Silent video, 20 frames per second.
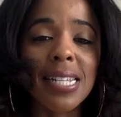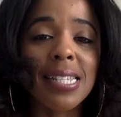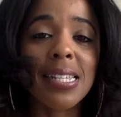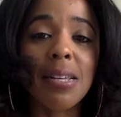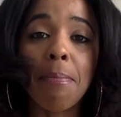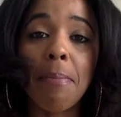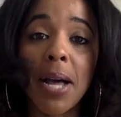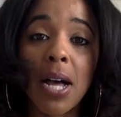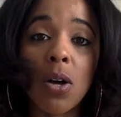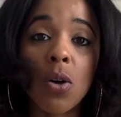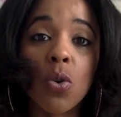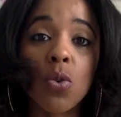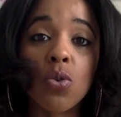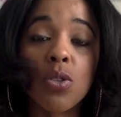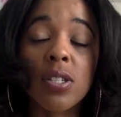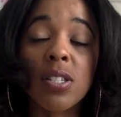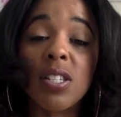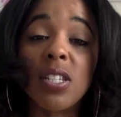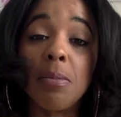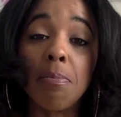it's
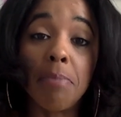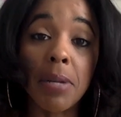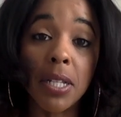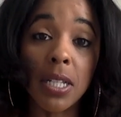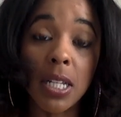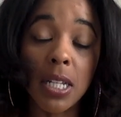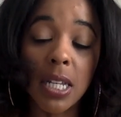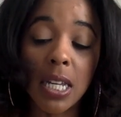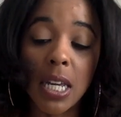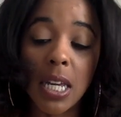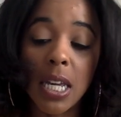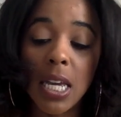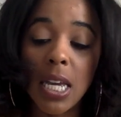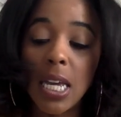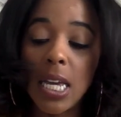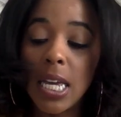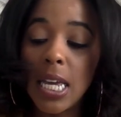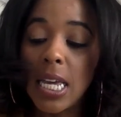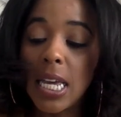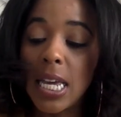about stability.
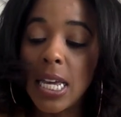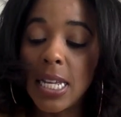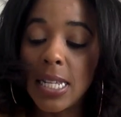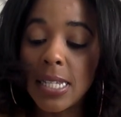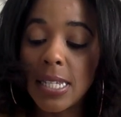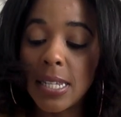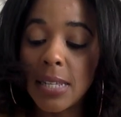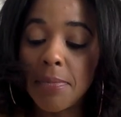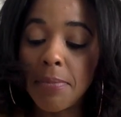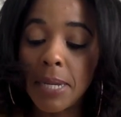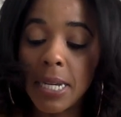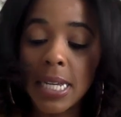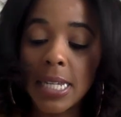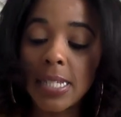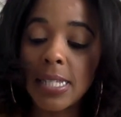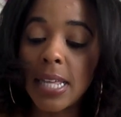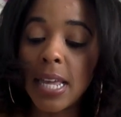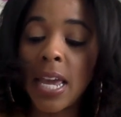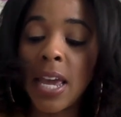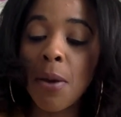It's
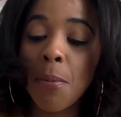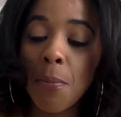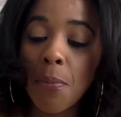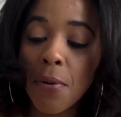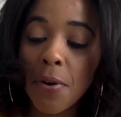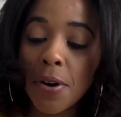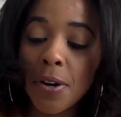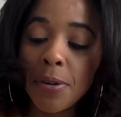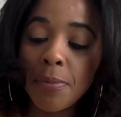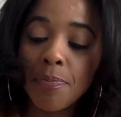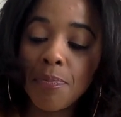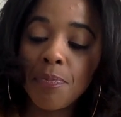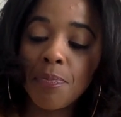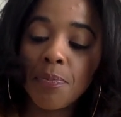because the Emperor,